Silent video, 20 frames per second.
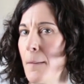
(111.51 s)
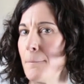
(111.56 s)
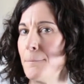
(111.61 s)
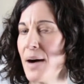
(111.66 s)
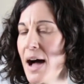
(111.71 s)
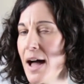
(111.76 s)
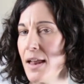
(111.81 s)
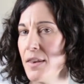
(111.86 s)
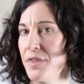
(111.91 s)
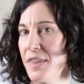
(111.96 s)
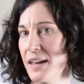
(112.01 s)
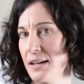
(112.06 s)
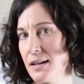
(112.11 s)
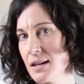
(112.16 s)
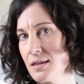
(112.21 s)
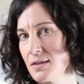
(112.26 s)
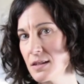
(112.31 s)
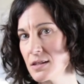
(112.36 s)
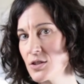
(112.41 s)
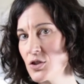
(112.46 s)
but they
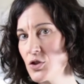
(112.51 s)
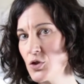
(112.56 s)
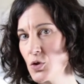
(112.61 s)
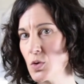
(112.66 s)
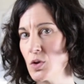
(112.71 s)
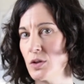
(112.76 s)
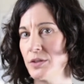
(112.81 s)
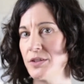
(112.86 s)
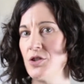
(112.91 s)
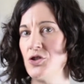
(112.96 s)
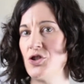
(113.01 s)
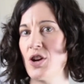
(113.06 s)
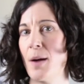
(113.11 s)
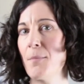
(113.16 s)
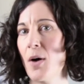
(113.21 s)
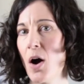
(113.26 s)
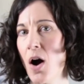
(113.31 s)
need the stool to jump